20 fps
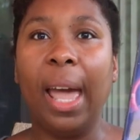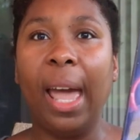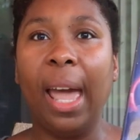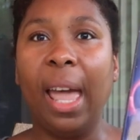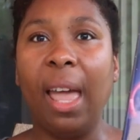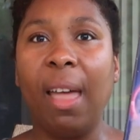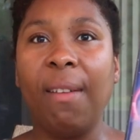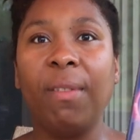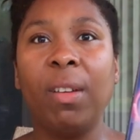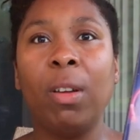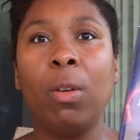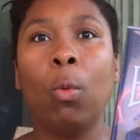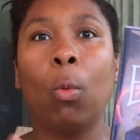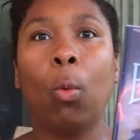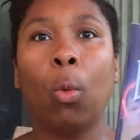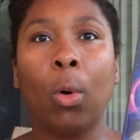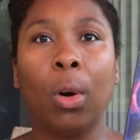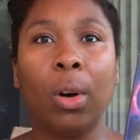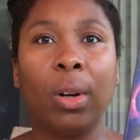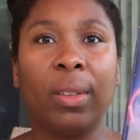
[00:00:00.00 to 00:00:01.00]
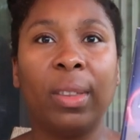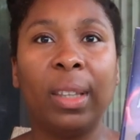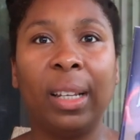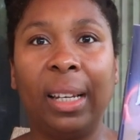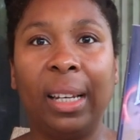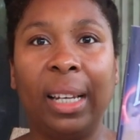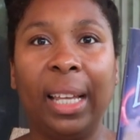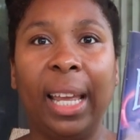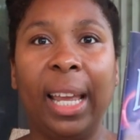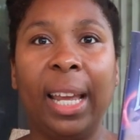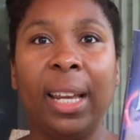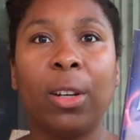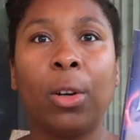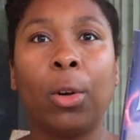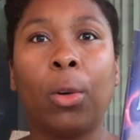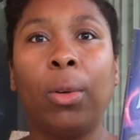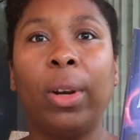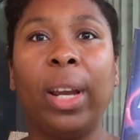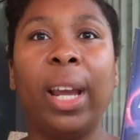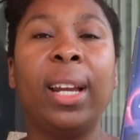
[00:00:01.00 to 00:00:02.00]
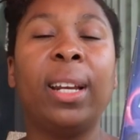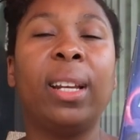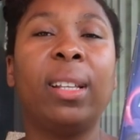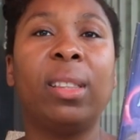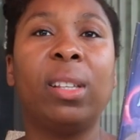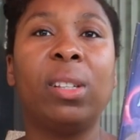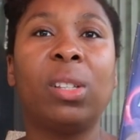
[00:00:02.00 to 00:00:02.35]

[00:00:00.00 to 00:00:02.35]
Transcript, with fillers: having worked the land created